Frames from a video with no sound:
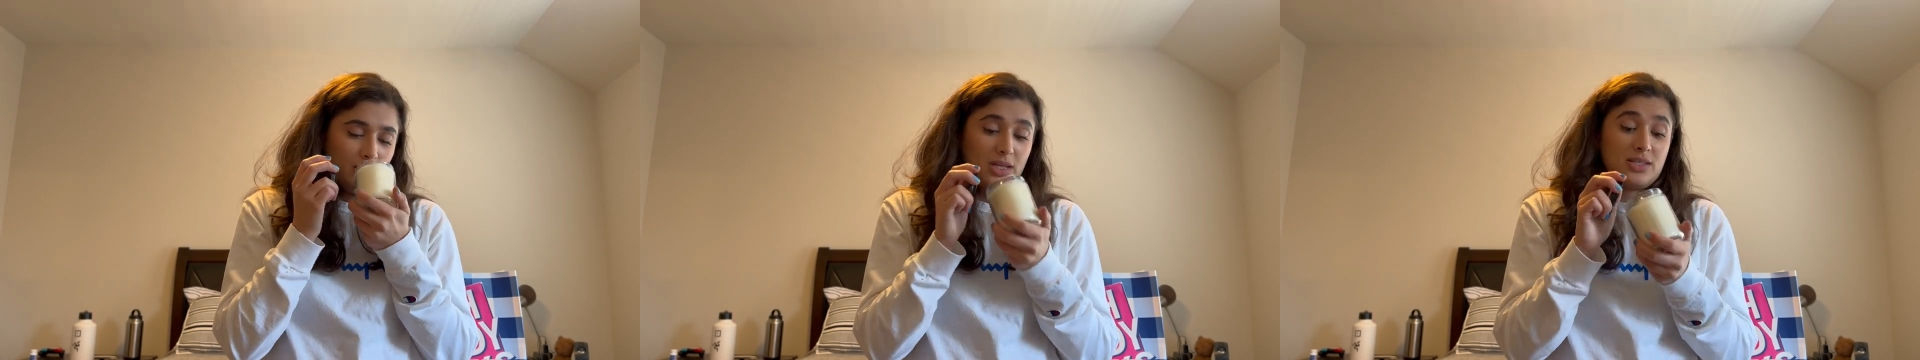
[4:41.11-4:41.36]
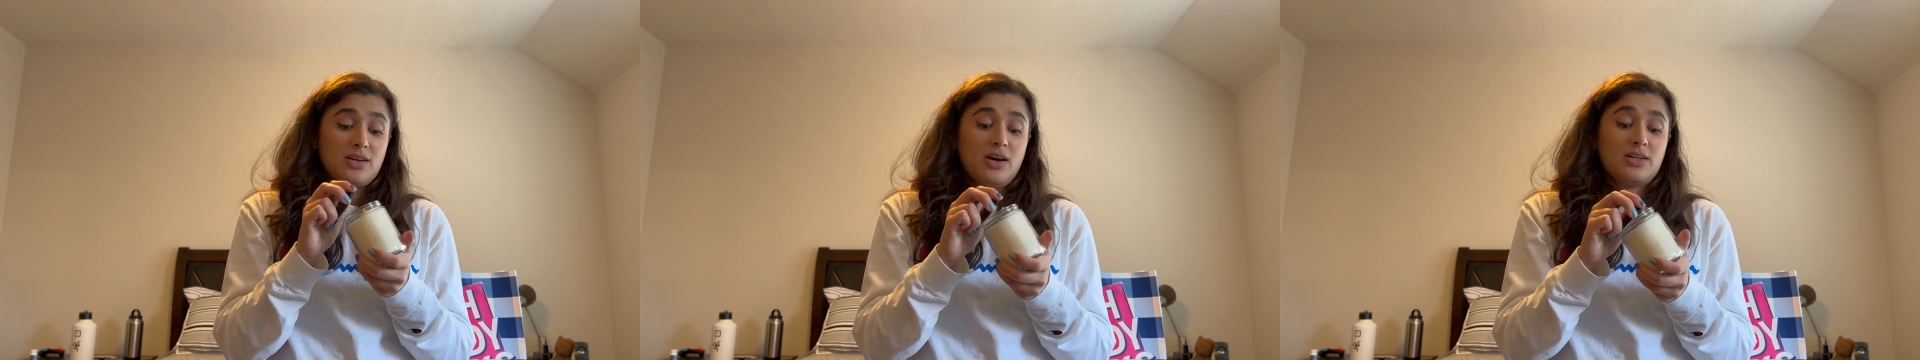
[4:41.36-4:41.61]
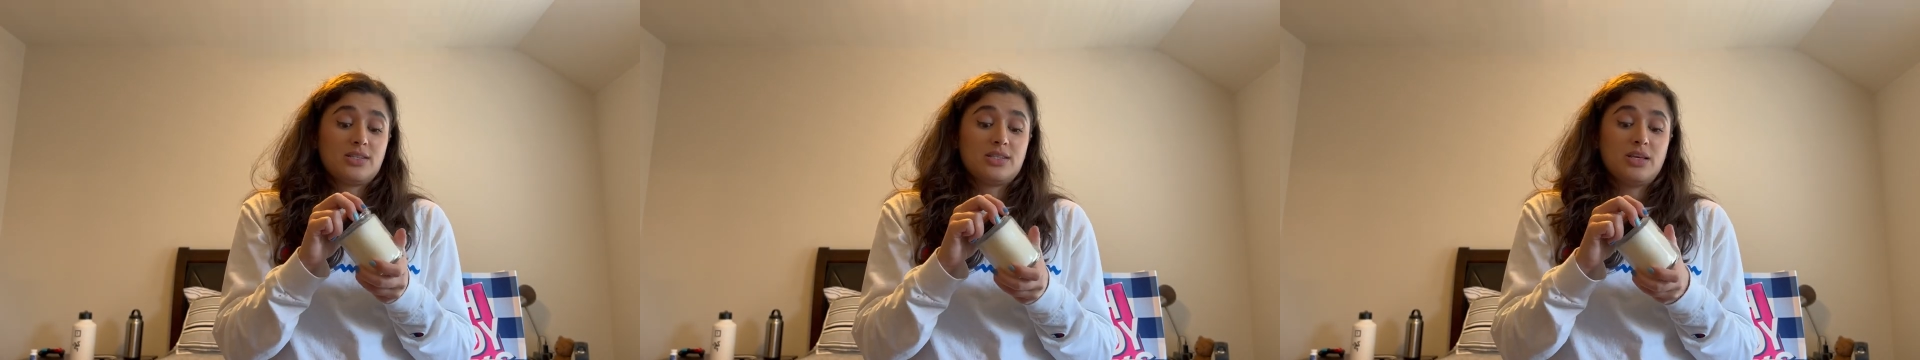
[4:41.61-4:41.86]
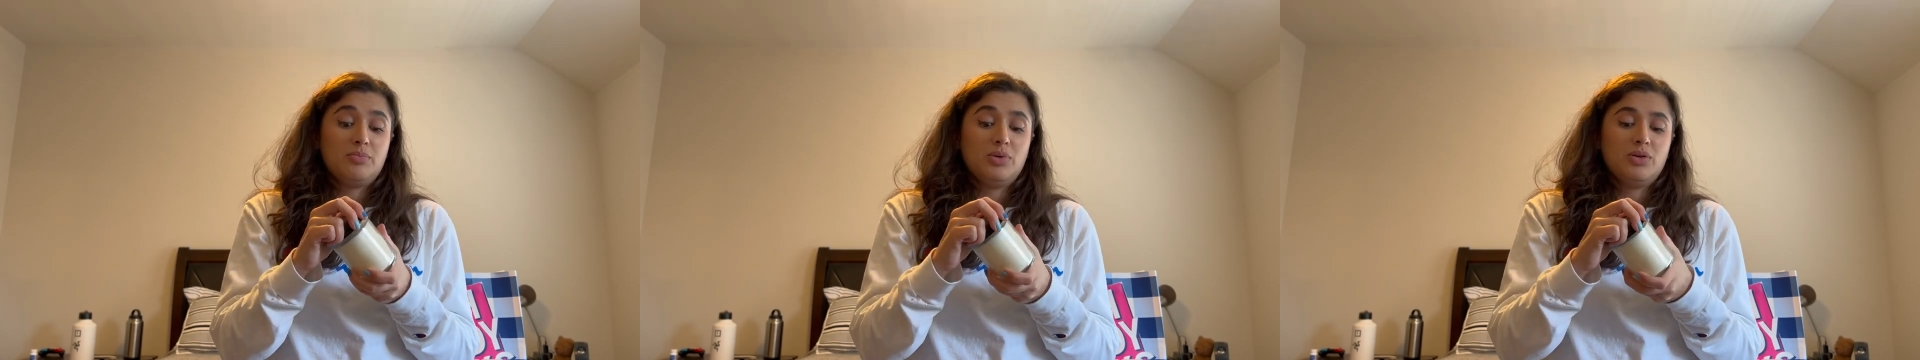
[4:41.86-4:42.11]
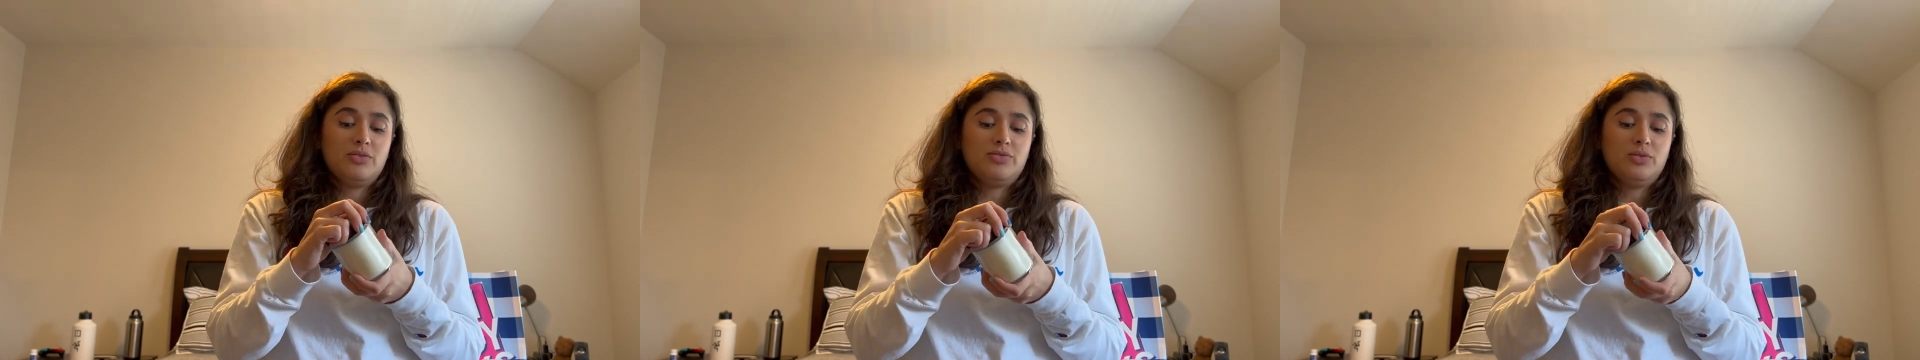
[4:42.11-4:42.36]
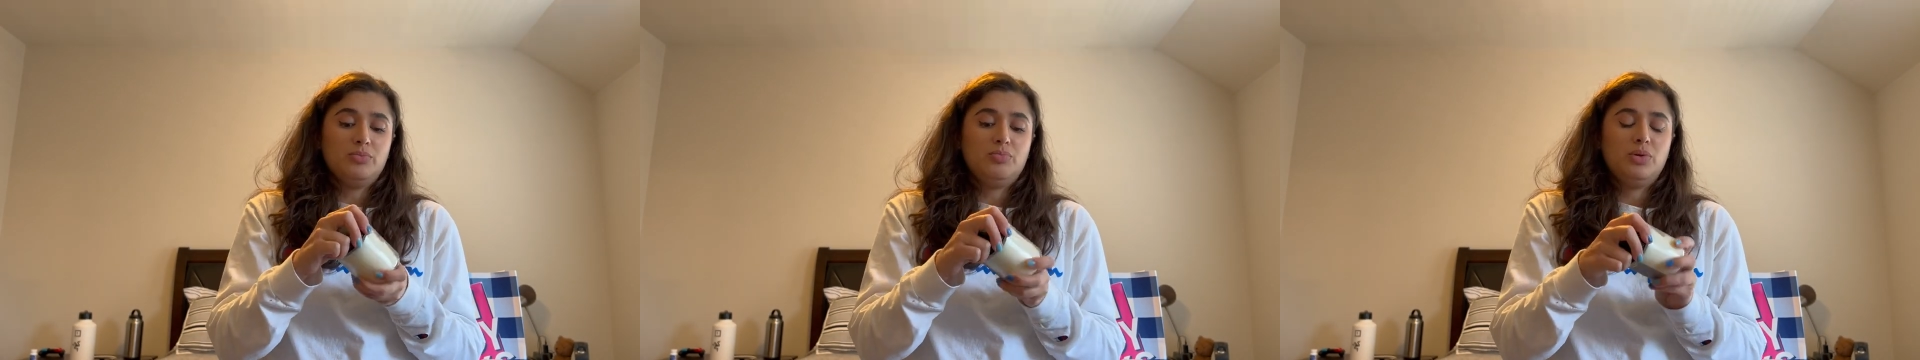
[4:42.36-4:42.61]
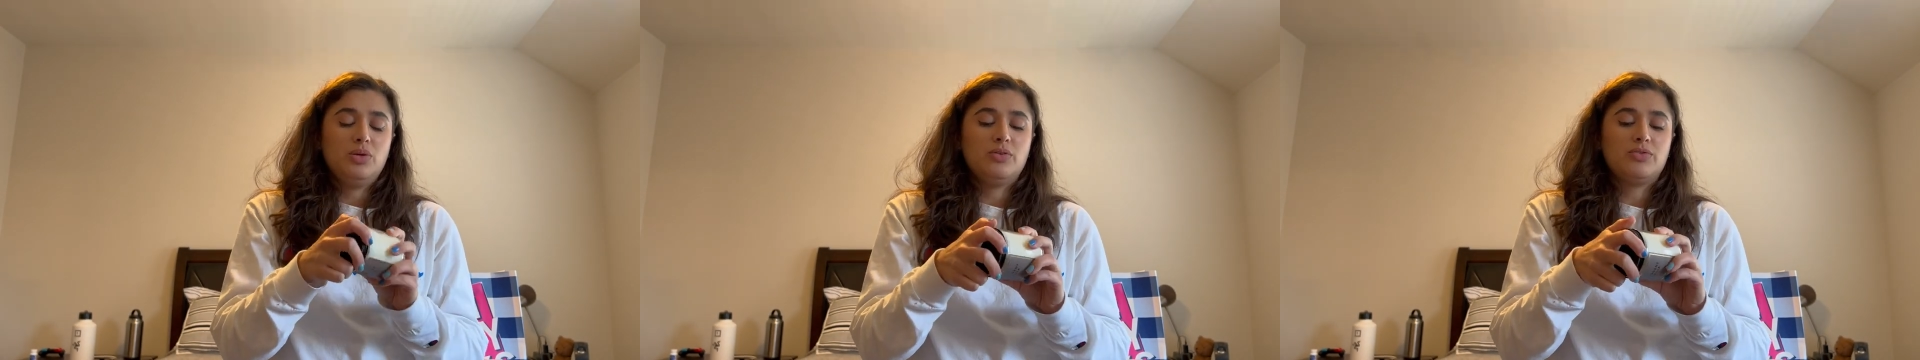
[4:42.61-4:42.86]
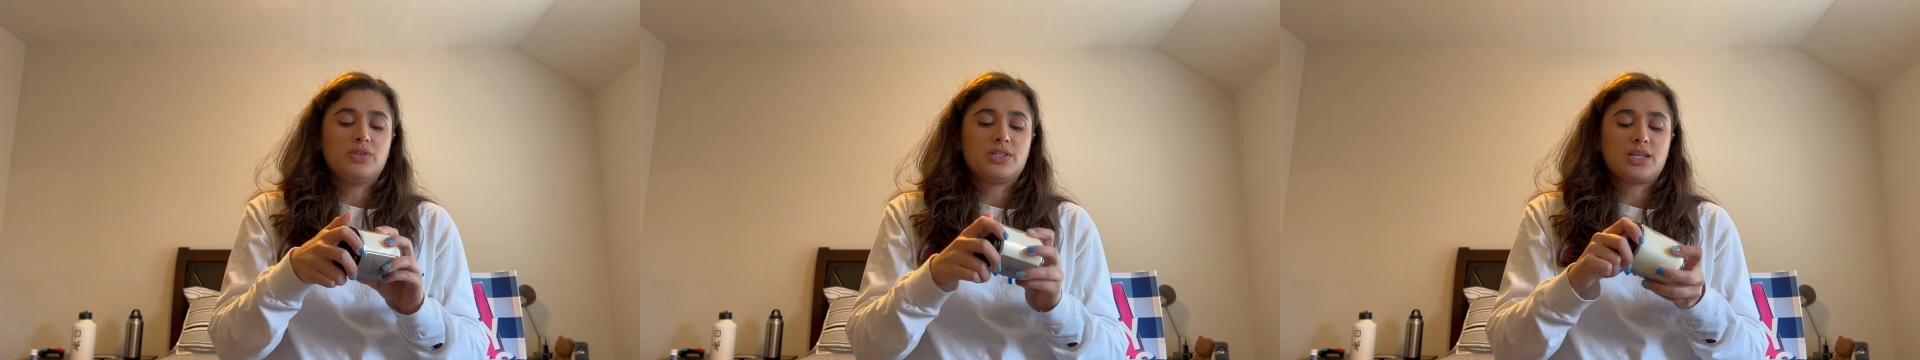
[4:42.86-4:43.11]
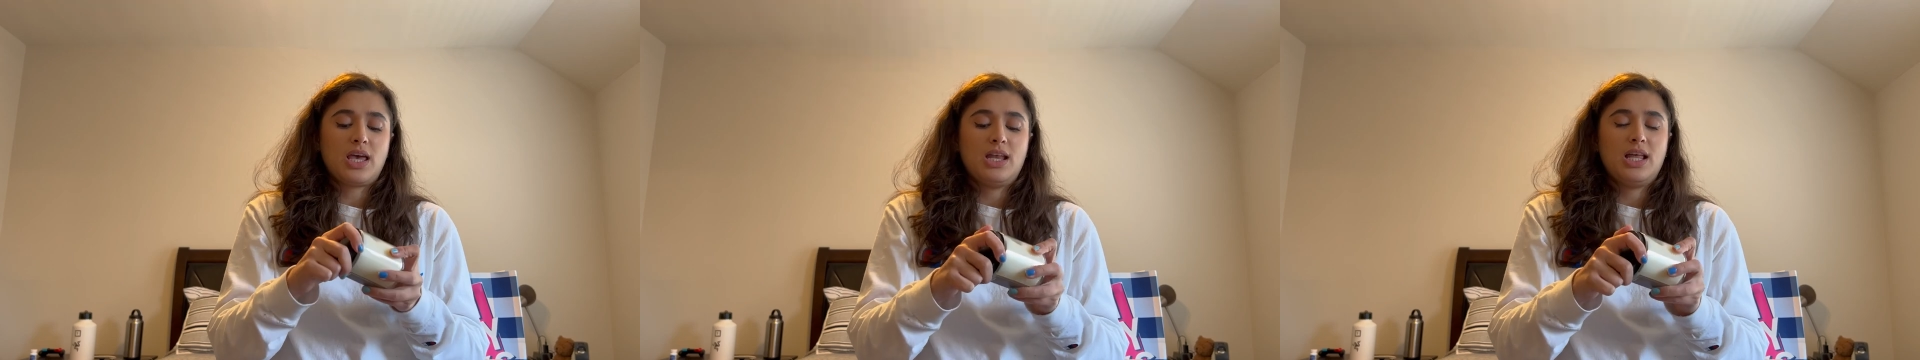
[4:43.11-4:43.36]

it's honestly a beautiful, beautiful scent.